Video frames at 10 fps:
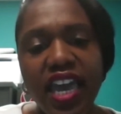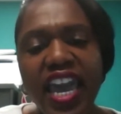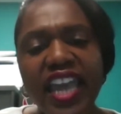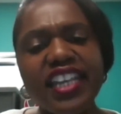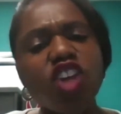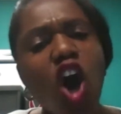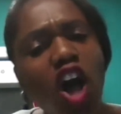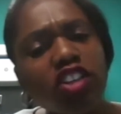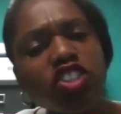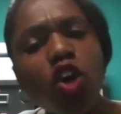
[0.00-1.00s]
It is
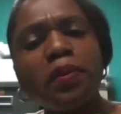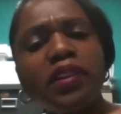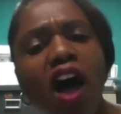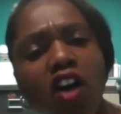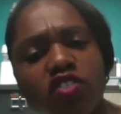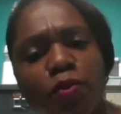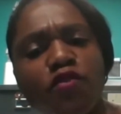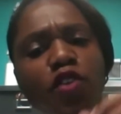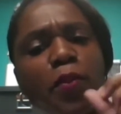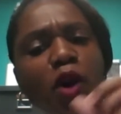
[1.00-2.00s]
also plausible
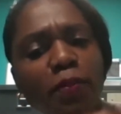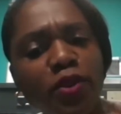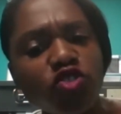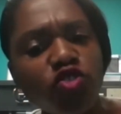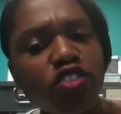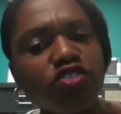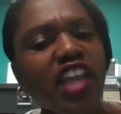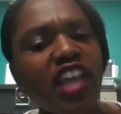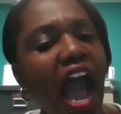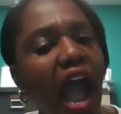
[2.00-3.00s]
for perpetrators
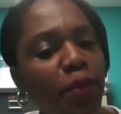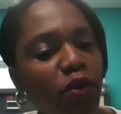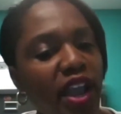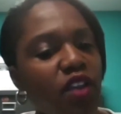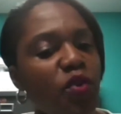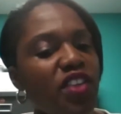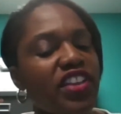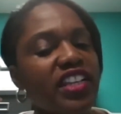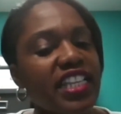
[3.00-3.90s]
to operate within a